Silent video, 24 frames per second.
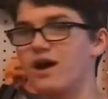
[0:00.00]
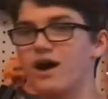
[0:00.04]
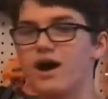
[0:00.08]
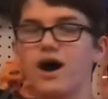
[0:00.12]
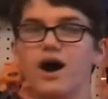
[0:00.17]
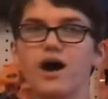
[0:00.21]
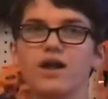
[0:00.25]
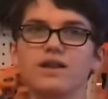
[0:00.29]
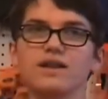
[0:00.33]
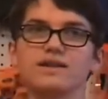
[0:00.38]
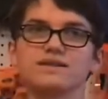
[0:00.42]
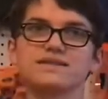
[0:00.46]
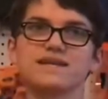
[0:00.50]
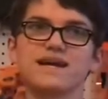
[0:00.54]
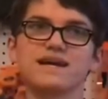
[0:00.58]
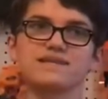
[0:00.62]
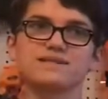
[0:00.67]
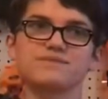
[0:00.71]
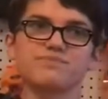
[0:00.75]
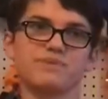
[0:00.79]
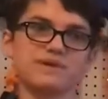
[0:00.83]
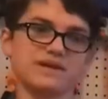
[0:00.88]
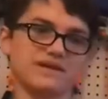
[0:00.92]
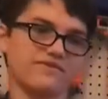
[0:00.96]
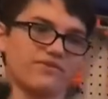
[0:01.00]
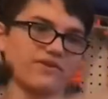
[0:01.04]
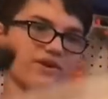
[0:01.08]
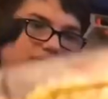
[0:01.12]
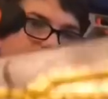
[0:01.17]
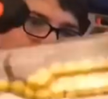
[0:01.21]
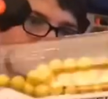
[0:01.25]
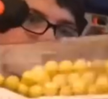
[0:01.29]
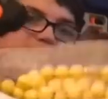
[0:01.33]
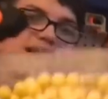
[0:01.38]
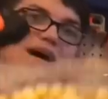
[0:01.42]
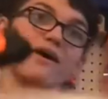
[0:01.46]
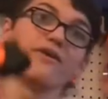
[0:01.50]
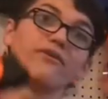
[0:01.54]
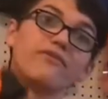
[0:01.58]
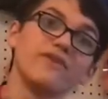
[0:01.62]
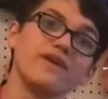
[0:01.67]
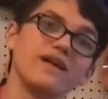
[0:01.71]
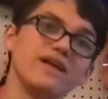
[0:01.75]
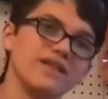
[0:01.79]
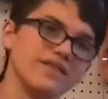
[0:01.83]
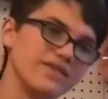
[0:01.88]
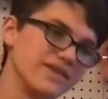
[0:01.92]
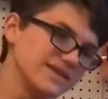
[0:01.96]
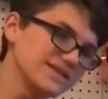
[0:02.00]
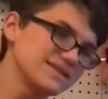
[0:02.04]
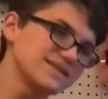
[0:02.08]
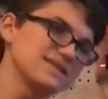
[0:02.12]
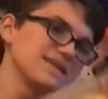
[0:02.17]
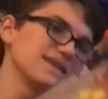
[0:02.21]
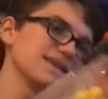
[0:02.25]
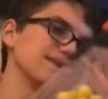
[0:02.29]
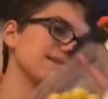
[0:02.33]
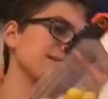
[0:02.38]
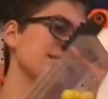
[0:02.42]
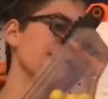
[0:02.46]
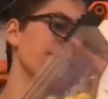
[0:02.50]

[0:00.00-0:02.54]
I'll let that speak for itself. This thing is